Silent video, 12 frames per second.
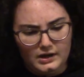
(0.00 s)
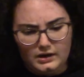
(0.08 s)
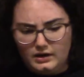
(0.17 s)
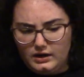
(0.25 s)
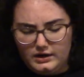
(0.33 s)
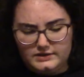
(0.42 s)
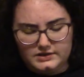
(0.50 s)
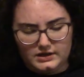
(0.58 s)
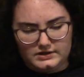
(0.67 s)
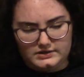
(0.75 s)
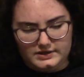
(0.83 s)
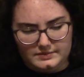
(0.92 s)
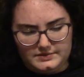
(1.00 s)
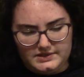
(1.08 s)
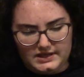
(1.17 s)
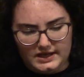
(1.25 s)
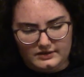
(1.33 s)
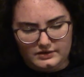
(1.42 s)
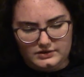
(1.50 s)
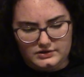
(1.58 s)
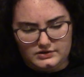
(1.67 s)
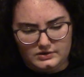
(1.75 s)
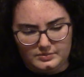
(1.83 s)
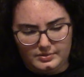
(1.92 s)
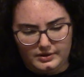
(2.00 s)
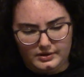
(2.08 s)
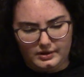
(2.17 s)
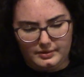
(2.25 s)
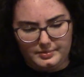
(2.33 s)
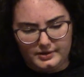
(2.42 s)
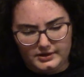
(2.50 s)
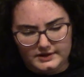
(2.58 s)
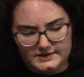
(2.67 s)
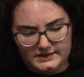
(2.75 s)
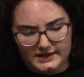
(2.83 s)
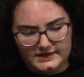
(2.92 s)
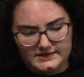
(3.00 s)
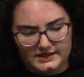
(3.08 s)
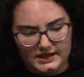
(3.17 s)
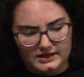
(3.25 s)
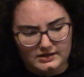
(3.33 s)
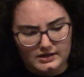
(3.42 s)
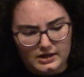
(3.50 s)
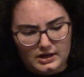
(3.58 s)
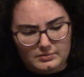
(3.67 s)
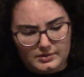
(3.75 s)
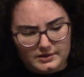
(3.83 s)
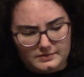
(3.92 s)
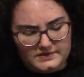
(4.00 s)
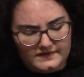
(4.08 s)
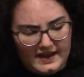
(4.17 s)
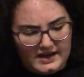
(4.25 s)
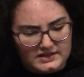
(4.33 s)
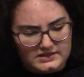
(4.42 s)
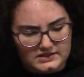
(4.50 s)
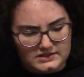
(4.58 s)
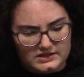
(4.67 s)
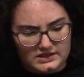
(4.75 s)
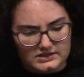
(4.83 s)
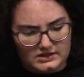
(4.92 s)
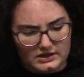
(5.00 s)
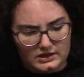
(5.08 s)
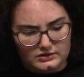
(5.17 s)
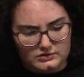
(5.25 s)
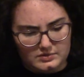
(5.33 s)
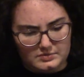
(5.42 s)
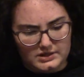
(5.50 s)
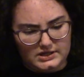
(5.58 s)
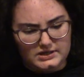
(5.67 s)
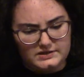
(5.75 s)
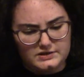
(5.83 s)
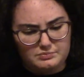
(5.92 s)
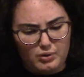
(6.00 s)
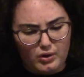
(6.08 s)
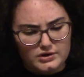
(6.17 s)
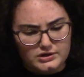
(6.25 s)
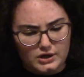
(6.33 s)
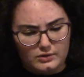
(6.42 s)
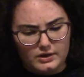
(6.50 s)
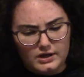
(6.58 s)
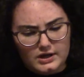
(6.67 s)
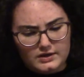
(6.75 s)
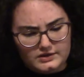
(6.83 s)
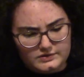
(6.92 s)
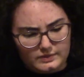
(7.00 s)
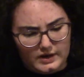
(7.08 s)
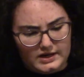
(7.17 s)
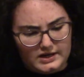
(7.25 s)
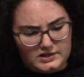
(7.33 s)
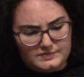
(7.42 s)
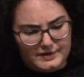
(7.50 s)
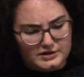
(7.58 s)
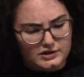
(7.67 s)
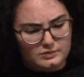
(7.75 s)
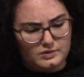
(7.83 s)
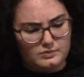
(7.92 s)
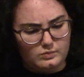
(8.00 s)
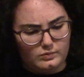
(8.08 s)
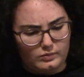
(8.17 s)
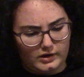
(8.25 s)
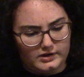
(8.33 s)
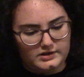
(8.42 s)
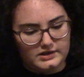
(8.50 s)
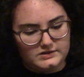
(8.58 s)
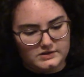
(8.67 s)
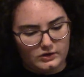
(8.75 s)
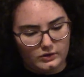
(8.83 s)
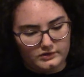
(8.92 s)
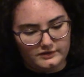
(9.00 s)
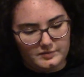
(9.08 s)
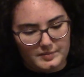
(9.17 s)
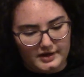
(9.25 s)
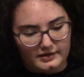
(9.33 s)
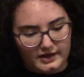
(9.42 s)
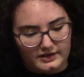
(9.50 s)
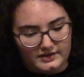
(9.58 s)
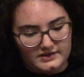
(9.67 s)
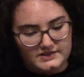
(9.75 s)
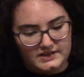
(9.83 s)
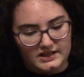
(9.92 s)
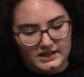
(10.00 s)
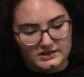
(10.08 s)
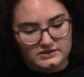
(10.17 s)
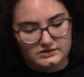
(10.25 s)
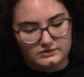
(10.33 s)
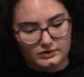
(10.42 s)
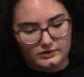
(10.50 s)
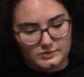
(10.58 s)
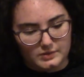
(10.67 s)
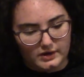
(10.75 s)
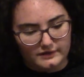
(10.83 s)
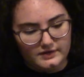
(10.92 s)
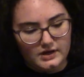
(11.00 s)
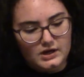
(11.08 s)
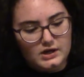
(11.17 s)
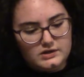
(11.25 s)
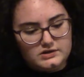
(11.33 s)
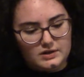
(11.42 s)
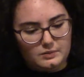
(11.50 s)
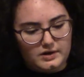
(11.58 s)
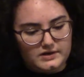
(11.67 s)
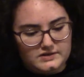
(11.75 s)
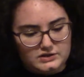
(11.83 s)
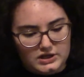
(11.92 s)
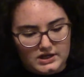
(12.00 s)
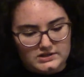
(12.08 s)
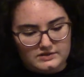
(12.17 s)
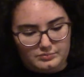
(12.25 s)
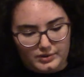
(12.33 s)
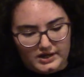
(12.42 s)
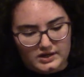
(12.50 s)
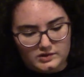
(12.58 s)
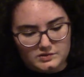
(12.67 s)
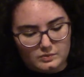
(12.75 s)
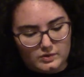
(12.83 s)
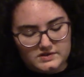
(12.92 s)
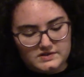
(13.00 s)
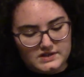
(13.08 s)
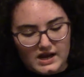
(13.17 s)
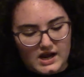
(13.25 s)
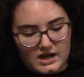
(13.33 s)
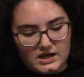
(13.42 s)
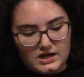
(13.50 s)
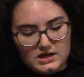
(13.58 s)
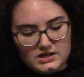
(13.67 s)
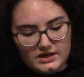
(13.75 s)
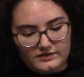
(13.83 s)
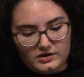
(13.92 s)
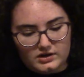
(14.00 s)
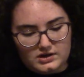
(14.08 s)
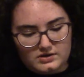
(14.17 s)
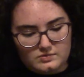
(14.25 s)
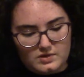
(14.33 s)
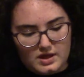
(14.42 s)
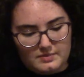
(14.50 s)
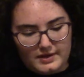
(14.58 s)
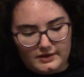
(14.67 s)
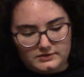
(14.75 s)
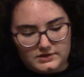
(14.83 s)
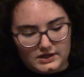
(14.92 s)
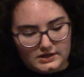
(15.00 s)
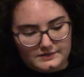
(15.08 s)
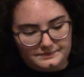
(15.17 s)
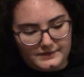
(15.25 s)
Hans got his limbs together and stood up on his legs again, but he was vexed and said to the countryman, "It is a poor joke, this riding, especially when one gets hold of a mare like this that kicks and throws one off so that one has a chance of breaking one's neck. Never again will I mount it.